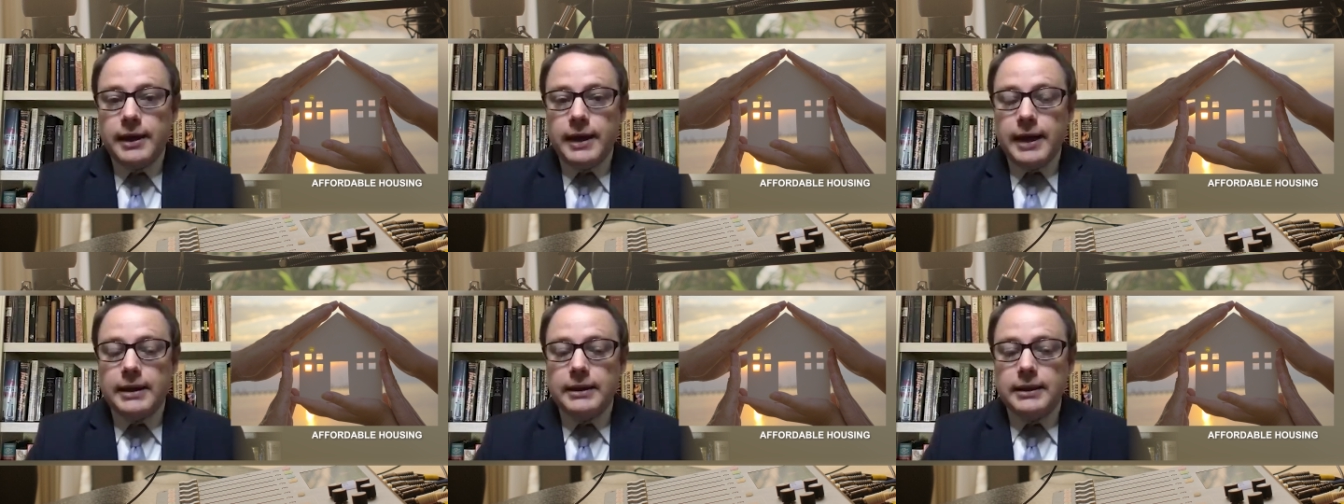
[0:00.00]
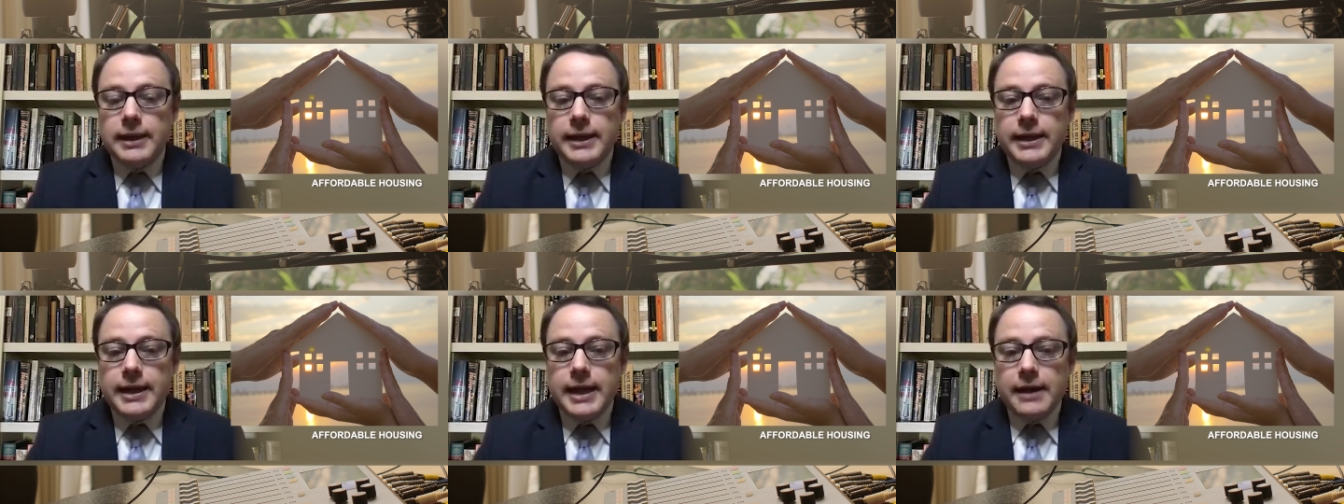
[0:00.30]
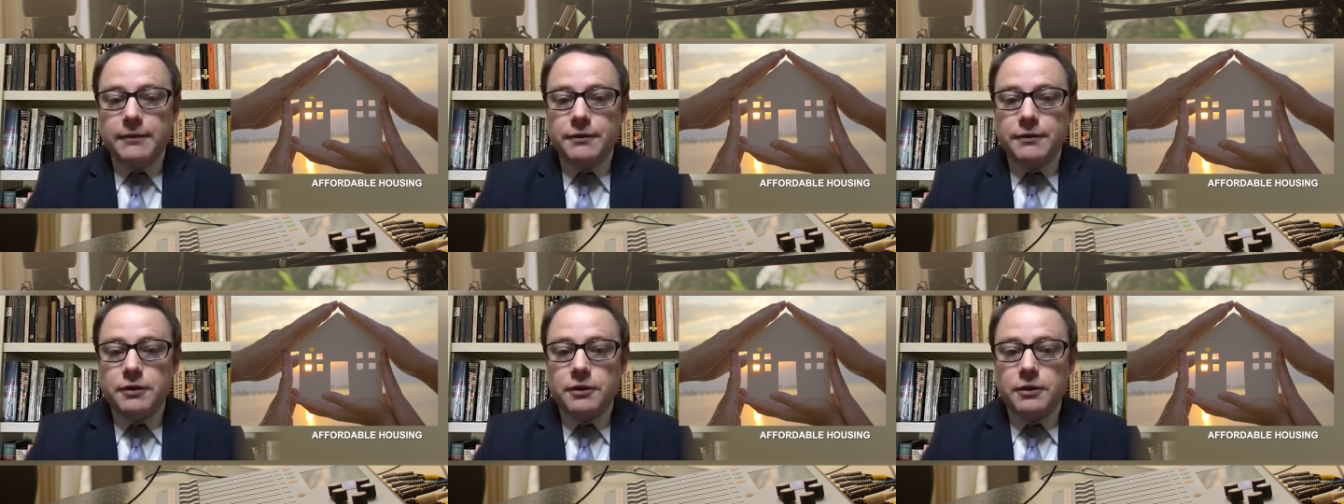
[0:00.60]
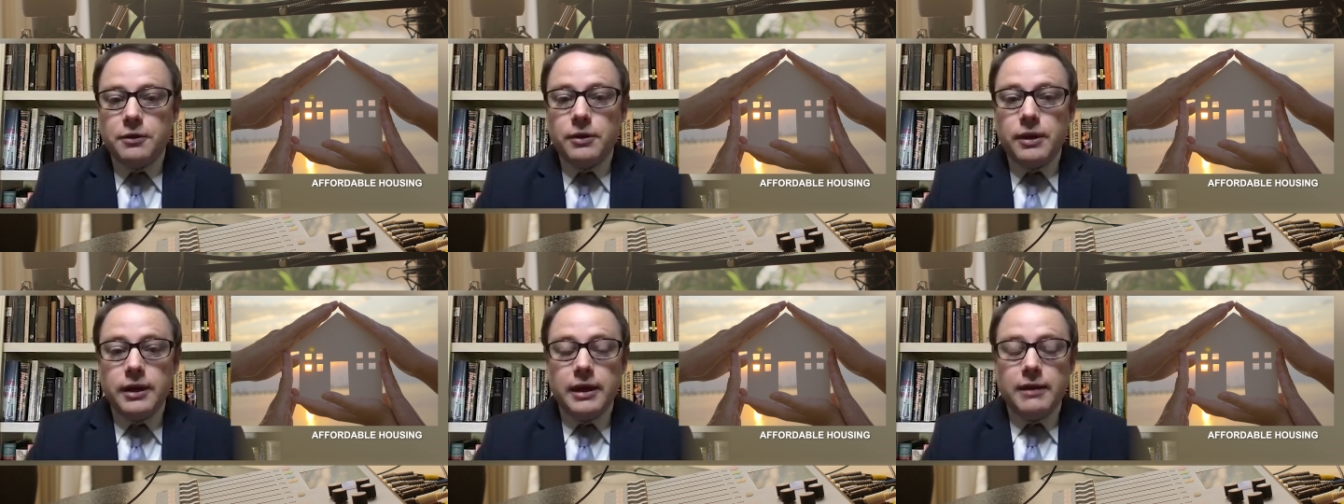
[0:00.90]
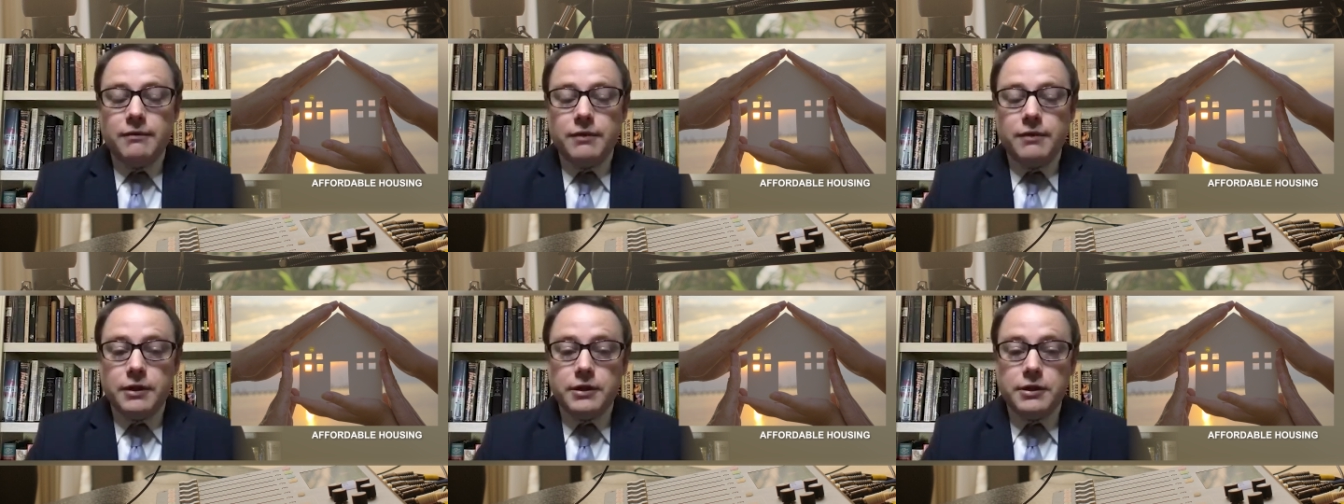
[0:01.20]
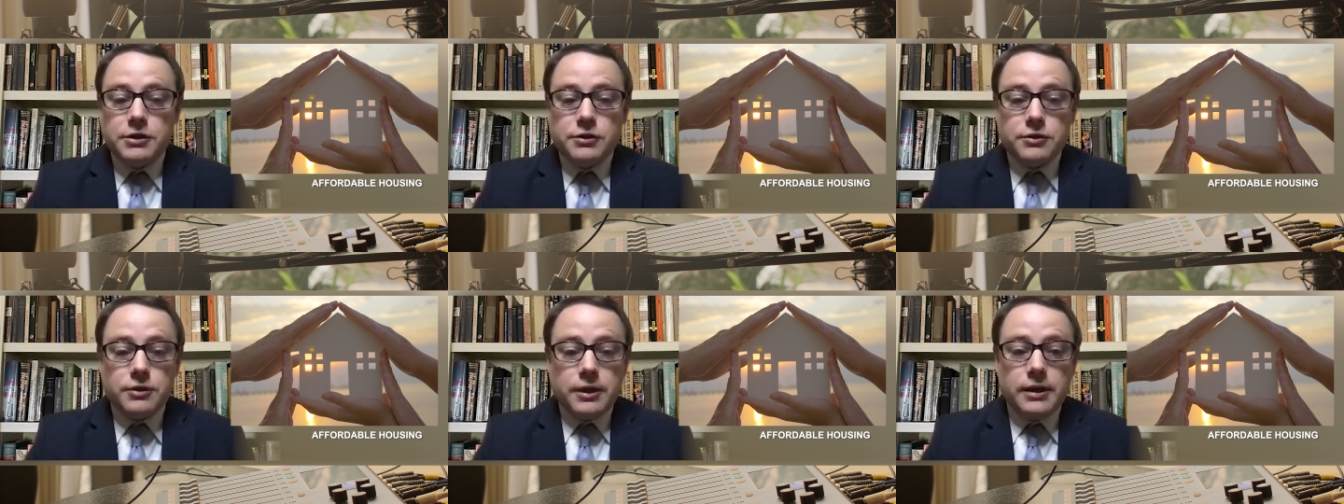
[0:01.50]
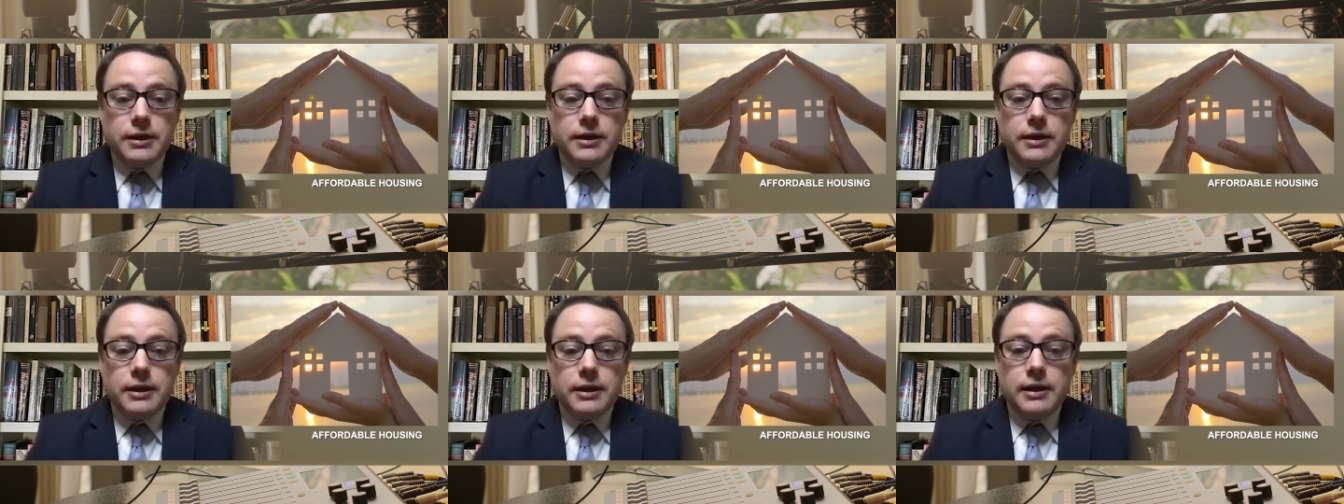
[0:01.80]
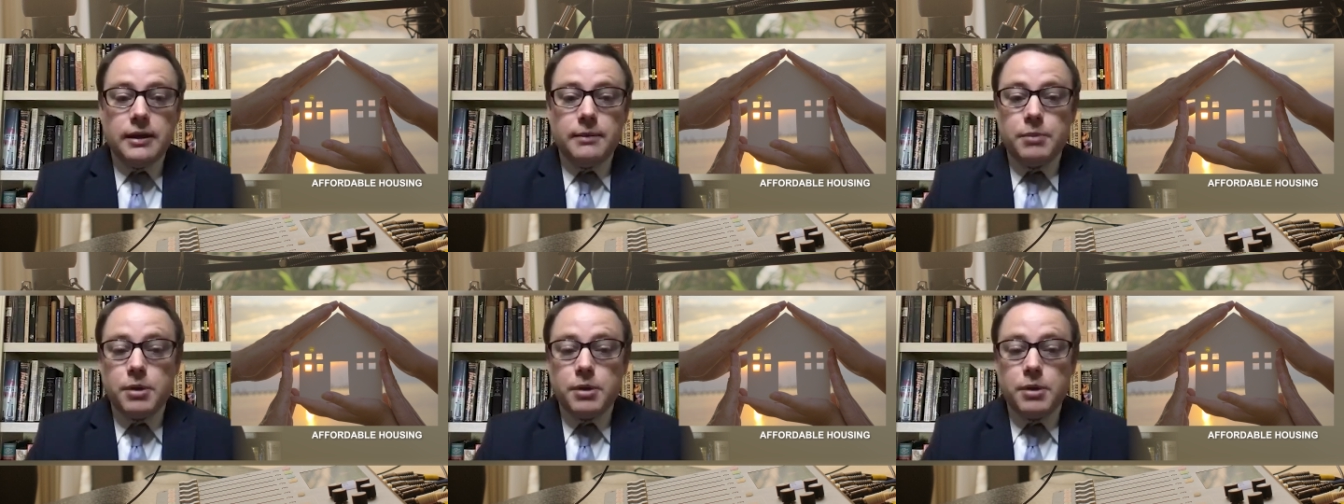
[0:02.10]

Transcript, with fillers: at Lake Avenue and Villa Street in